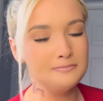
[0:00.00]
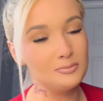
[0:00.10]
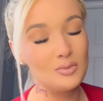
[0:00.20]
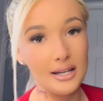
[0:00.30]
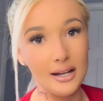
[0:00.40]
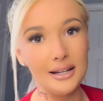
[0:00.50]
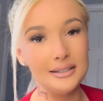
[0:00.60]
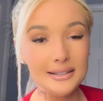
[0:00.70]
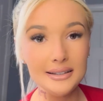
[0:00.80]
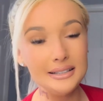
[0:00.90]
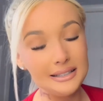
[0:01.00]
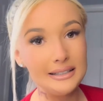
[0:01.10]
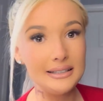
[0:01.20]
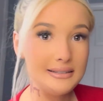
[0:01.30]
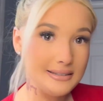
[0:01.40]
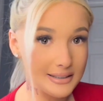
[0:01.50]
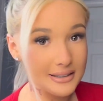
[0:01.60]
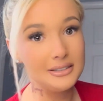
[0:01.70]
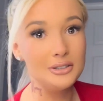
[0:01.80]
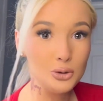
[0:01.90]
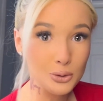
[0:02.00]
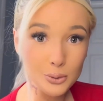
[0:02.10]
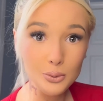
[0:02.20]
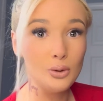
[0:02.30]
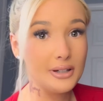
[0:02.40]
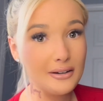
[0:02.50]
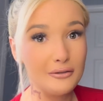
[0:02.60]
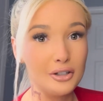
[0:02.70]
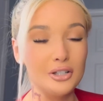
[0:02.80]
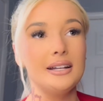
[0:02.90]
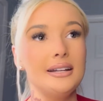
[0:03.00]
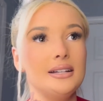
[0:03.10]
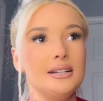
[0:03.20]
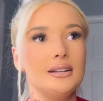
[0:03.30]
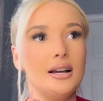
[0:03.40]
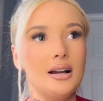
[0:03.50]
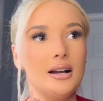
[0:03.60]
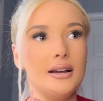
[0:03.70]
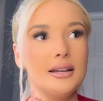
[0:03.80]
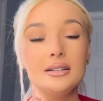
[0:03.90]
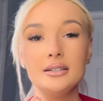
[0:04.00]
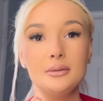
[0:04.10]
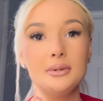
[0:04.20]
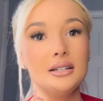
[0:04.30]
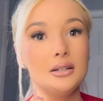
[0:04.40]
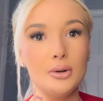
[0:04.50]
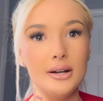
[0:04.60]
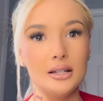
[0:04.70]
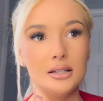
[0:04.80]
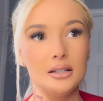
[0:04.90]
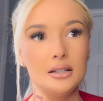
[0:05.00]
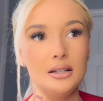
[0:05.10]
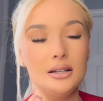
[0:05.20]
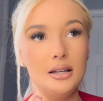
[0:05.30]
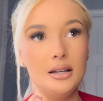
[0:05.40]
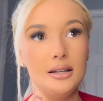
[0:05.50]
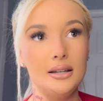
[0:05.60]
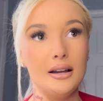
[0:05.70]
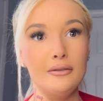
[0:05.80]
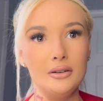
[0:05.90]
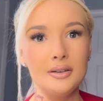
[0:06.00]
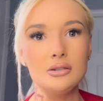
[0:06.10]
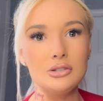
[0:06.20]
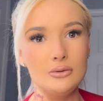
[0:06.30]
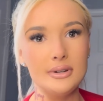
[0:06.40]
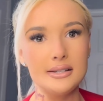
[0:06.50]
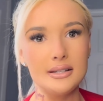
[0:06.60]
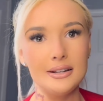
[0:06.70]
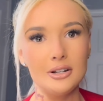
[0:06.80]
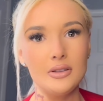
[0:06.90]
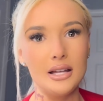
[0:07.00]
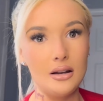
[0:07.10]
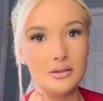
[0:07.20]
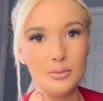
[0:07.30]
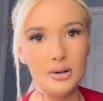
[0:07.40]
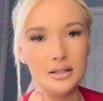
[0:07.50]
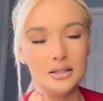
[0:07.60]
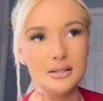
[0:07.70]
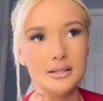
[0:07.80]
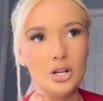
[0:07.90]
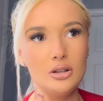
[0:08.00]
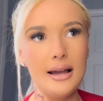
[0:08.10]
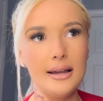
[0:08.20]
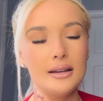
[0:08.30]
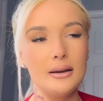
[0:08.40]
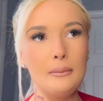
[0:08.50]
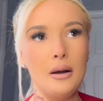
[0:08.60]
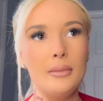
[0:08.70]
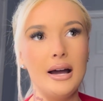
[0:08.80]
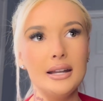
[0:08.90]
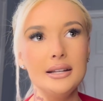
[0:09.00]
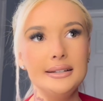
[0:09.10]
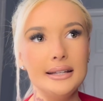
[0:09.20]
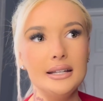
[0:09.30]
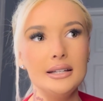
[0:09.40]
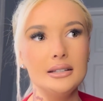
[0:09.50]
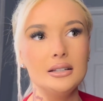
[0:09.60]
yeah, I did the do whatever, and I ended up getting pregnant, and I found out 2 weeks later that I was pregnant. So like my body didn't,